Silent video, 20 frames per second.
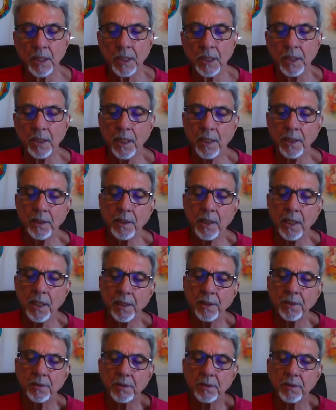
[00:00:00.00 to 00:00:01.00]
In any
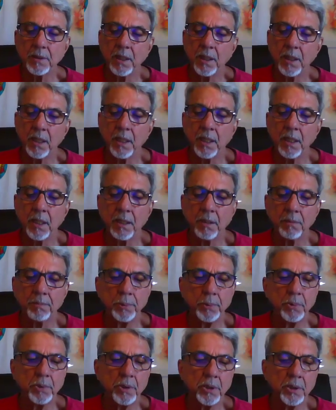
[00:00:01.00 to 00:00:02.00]
case,
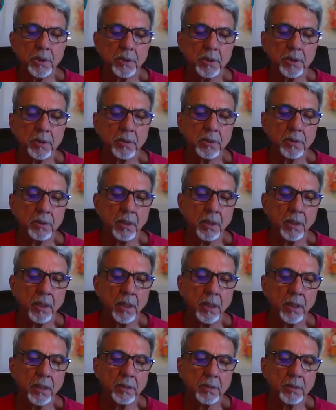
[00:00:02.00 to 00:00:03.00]
pujas
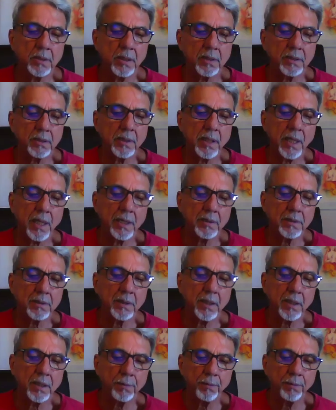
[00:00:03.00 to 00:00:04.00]
in
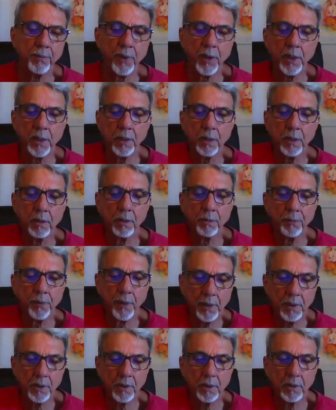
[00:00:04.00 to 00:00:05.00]
success and
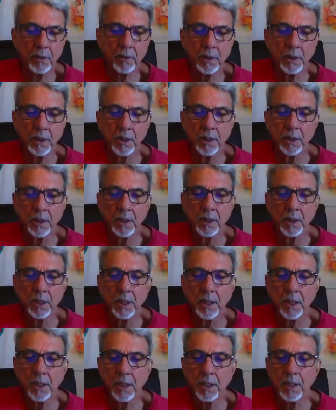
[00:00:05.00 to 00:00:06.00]
failure
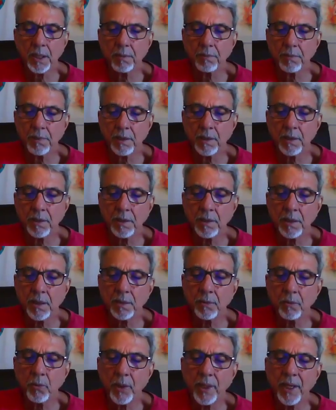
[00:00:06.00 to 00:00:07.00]
in
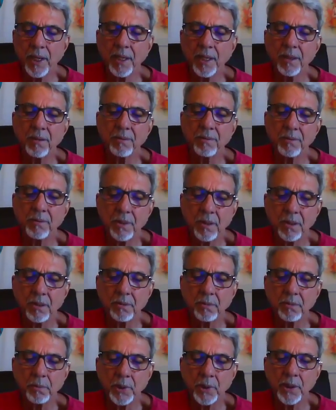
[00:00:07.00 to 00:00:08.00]
either way
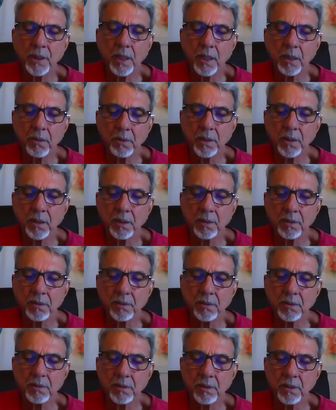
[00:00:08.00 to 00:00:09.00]
don't bring
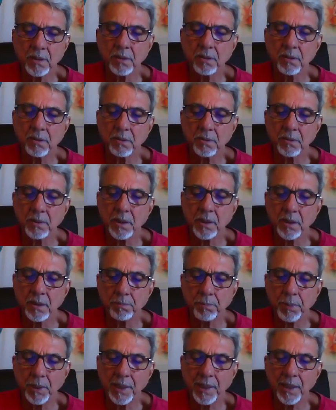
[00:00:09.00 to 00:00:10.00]
arrogance into the
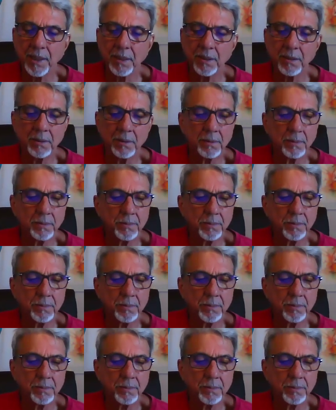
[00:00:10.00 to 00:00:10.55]
play.